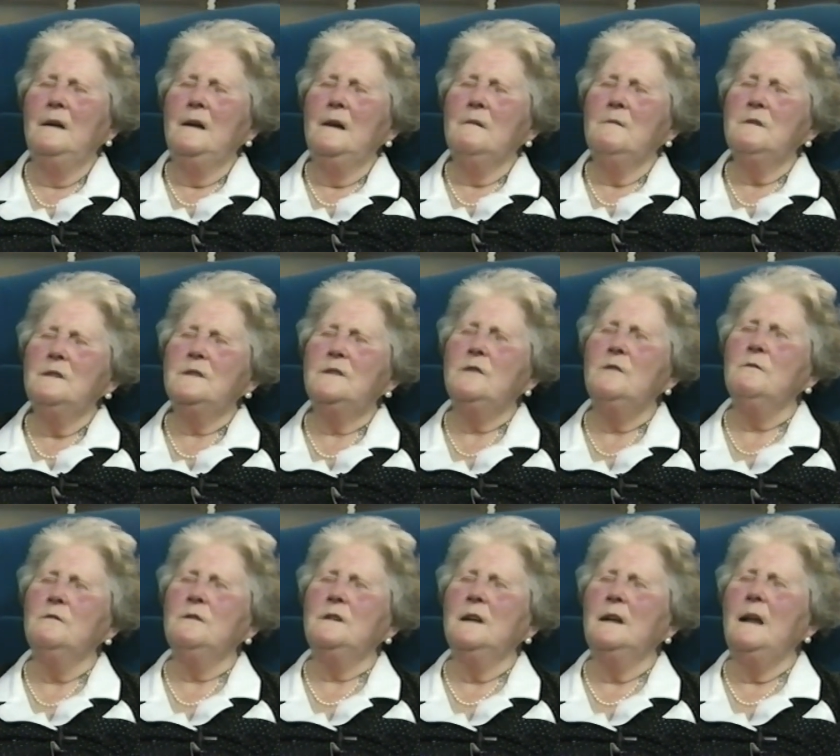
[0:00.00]
was
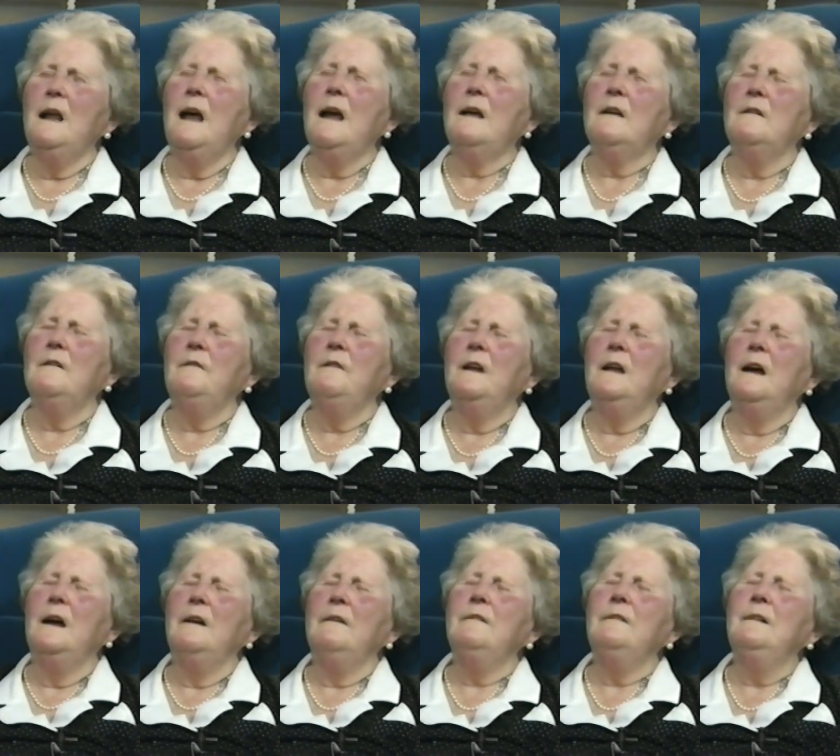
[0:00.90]
due to lack of
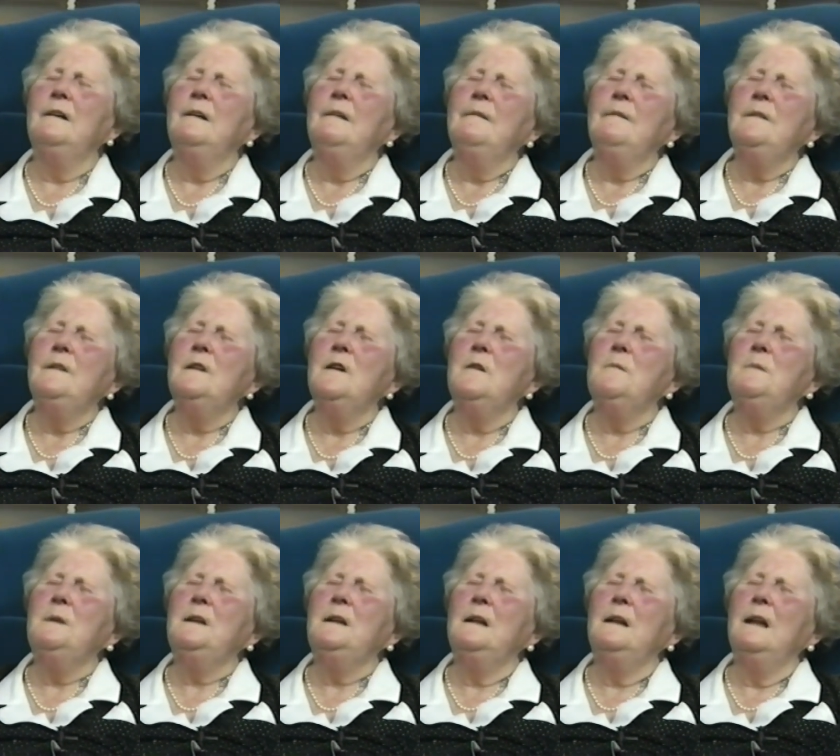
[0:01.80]
love.
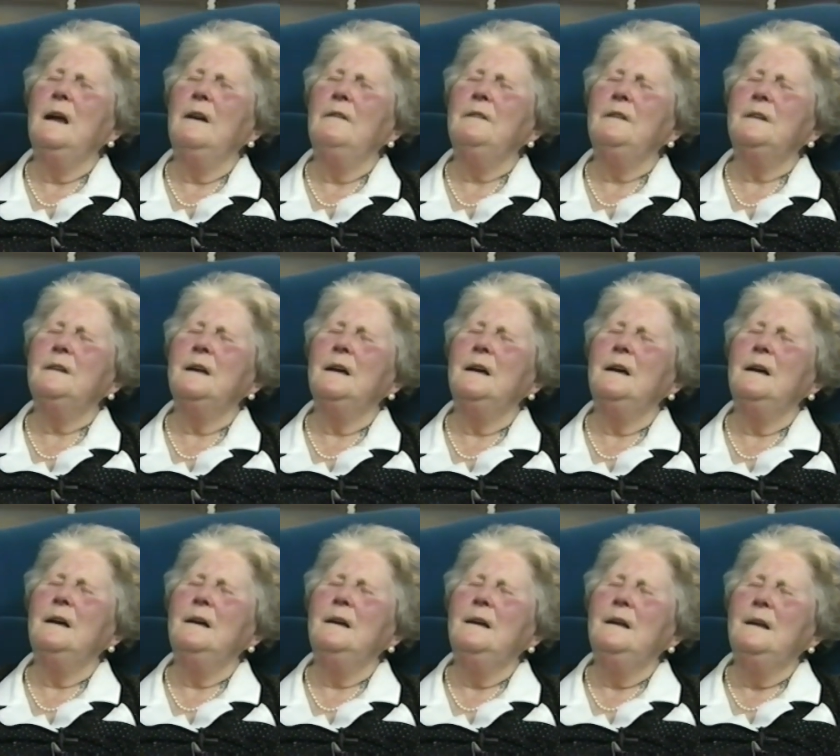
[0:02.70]
Nobody loved her.
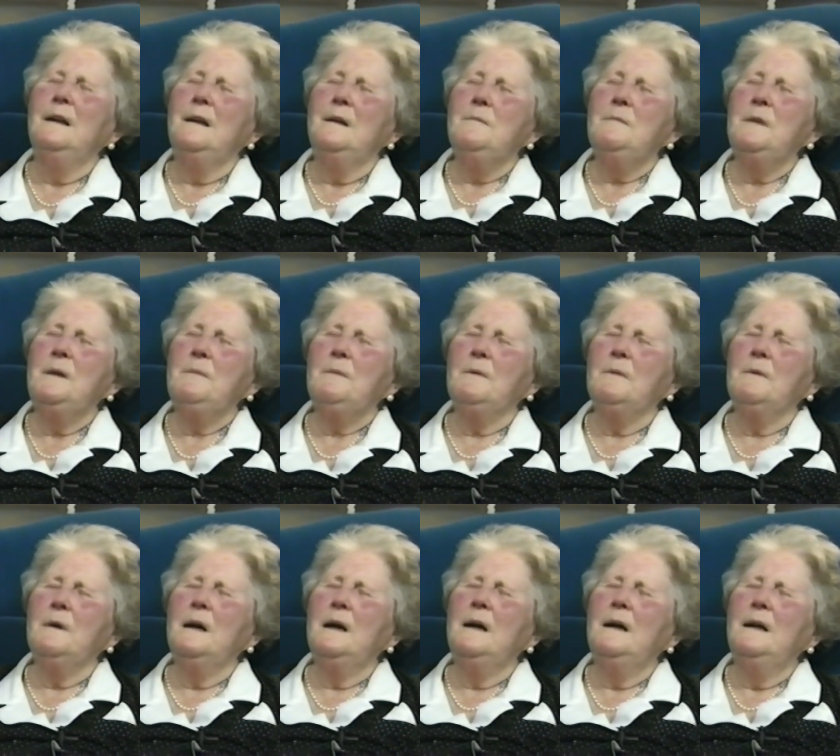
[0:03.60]
People
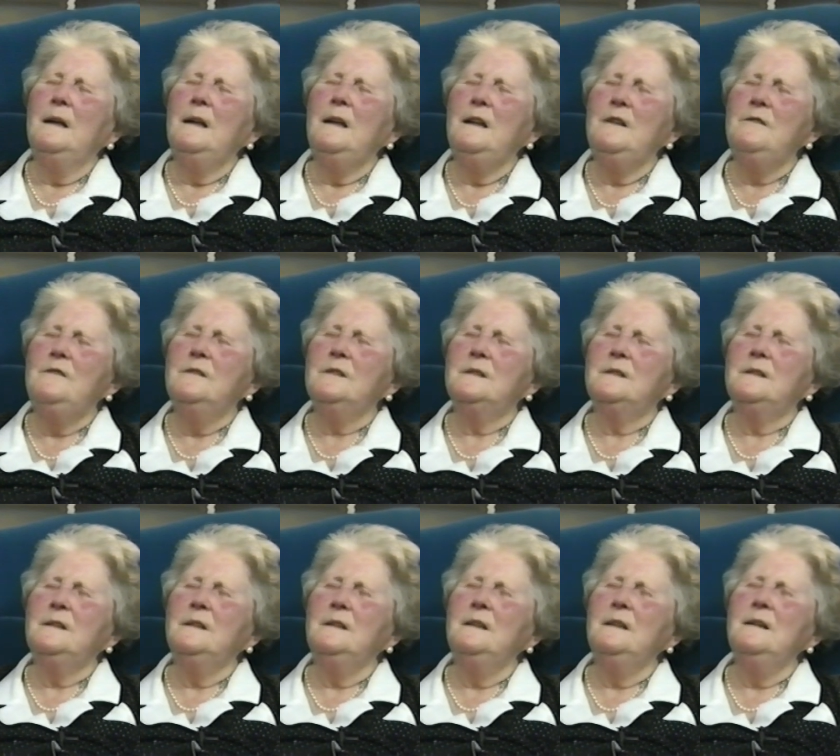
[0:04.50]
were
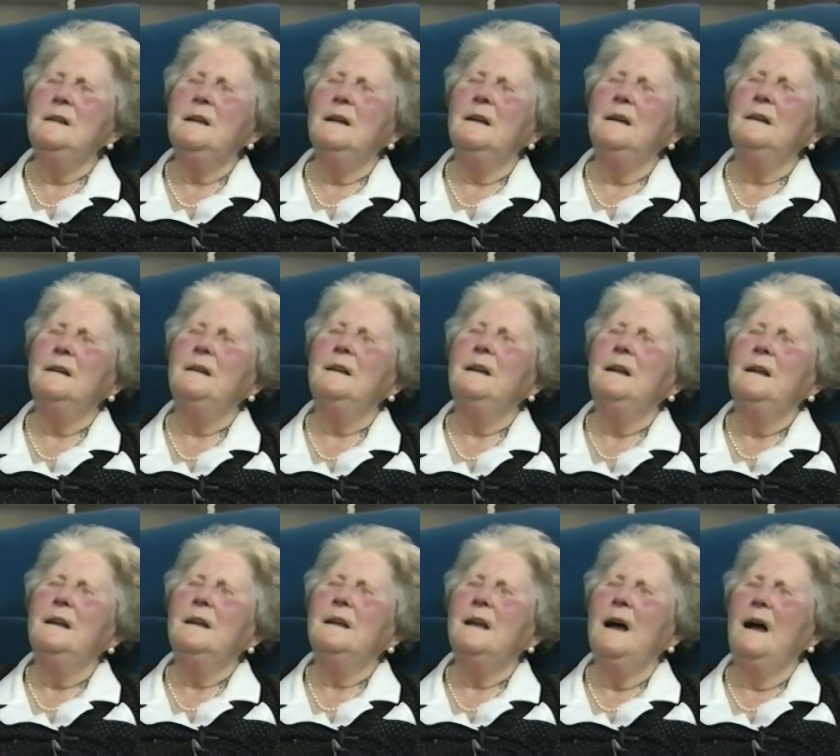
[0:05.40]
interested in her and
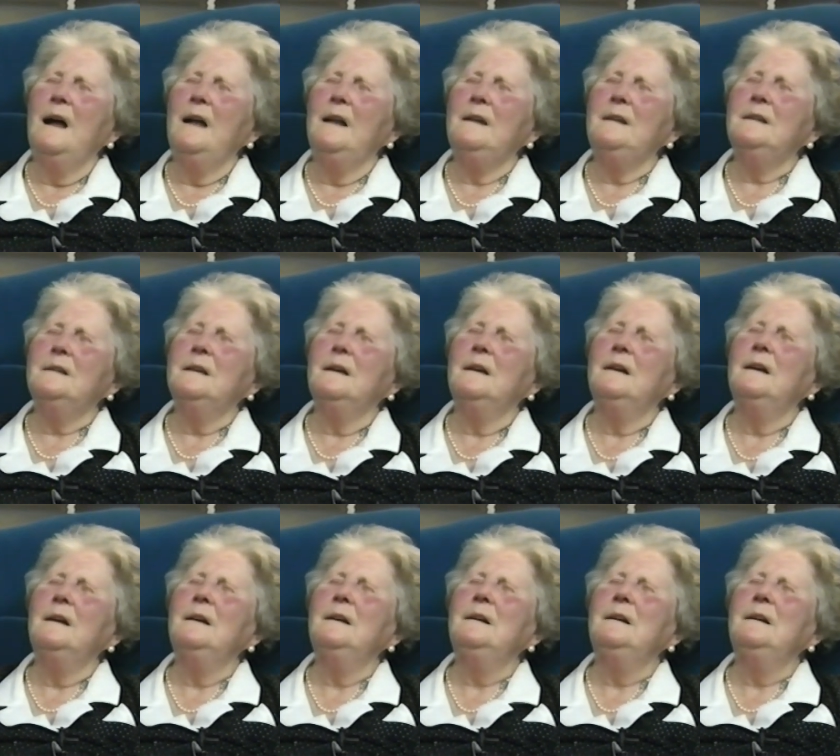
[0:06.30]
kind to her.